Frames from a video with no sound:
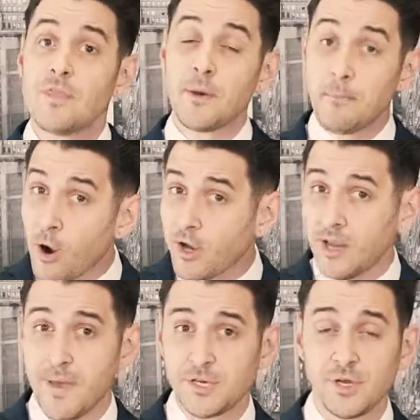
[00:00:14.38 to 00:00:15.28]
The
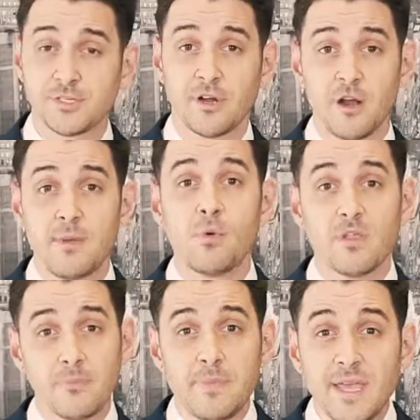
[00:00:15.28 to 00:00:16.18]
market metrics are gonna be
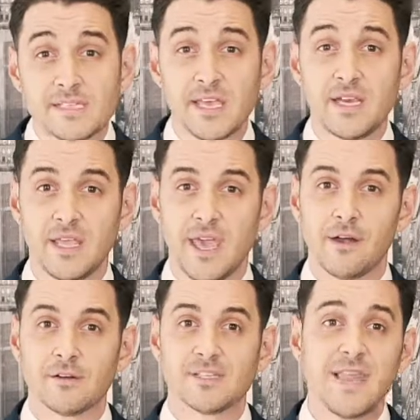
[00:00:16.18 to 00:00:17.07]
one of the biggest
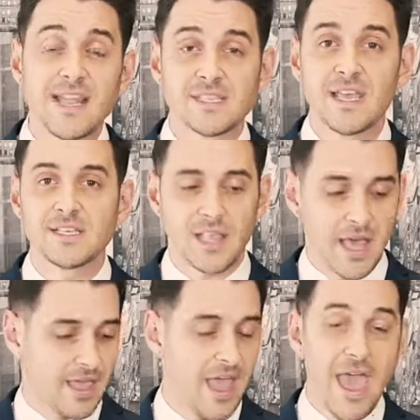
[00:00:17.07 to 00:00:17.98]
indicators, and that's things
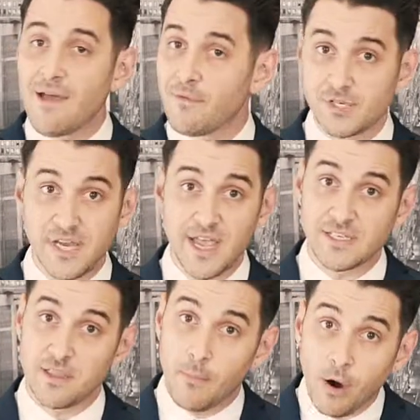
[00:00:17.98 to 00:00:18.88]
like average
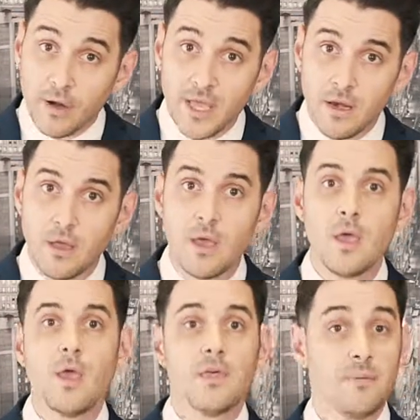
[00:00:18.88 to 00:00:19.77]
days on the market,
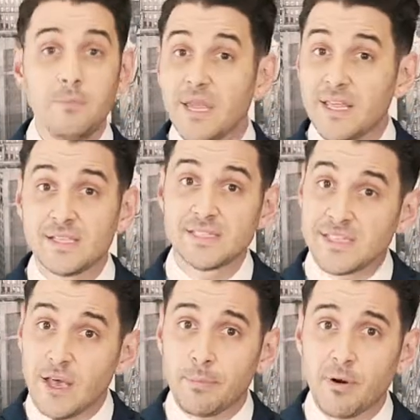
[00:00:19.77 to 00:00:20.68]
the median
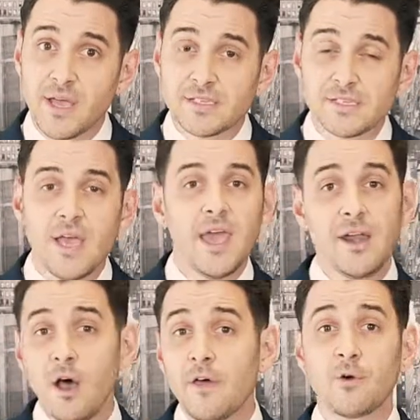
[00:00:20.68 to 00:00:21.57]
sale price,
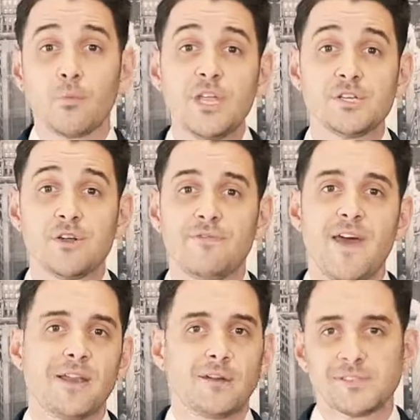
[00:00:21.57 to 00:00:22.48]
and other regional
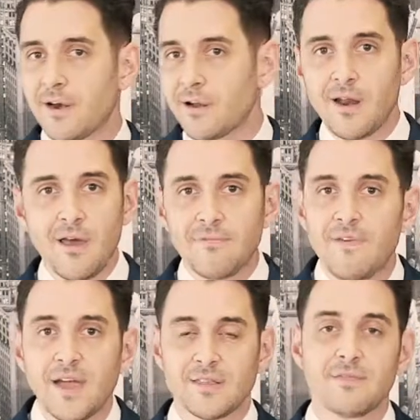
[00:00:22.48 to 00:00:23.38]
factors that are gonna
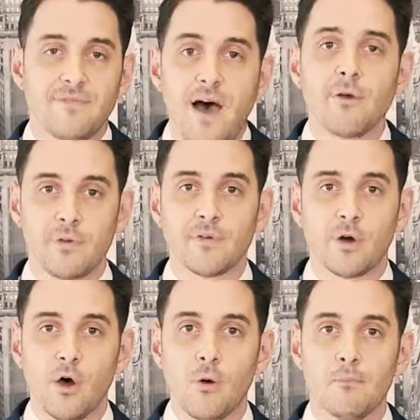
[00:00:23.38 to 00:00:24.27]
affect the value of
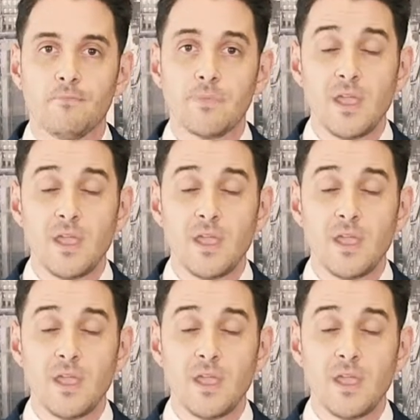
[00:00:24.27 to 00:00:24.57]
your home.